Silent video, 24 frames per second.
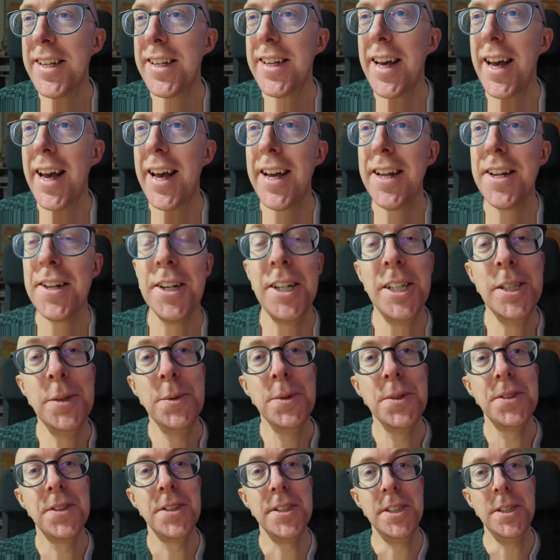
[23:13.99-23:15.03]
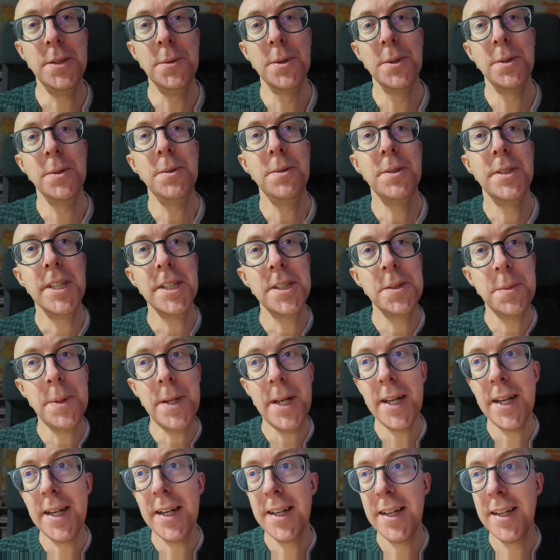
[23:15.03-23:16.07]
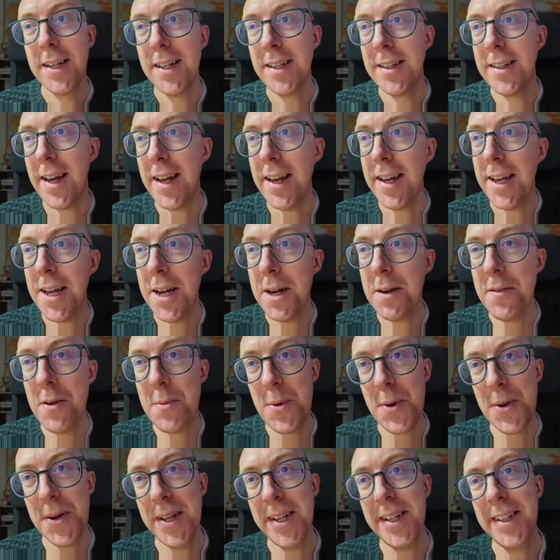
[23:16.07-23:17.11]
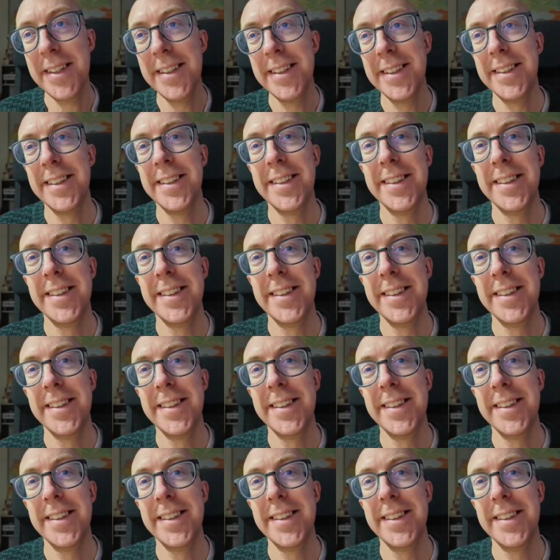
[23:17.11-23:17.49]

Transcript: and I will see you all next week. Take care, everybody.